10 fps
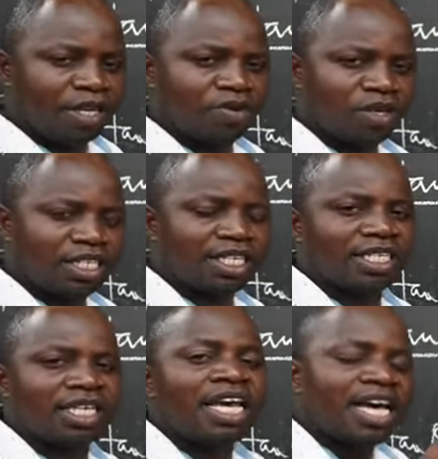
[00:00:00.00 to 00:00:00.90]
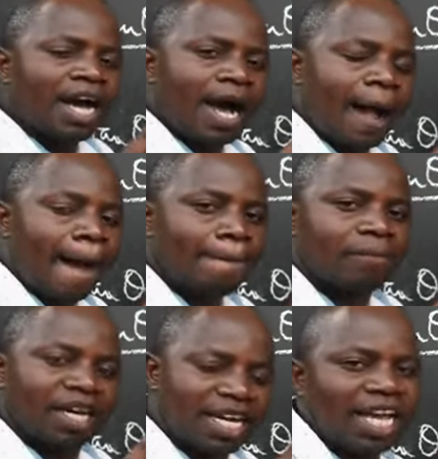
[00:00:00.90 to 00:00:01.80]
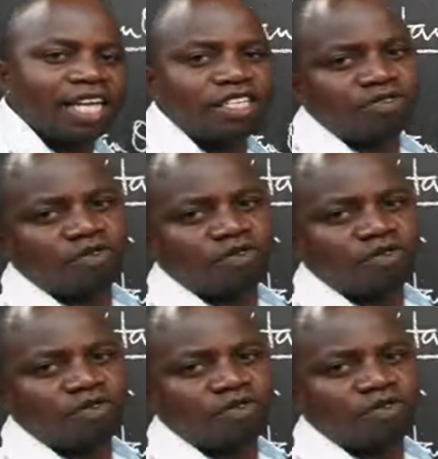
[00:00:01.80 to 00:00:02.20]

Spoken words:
which is a negative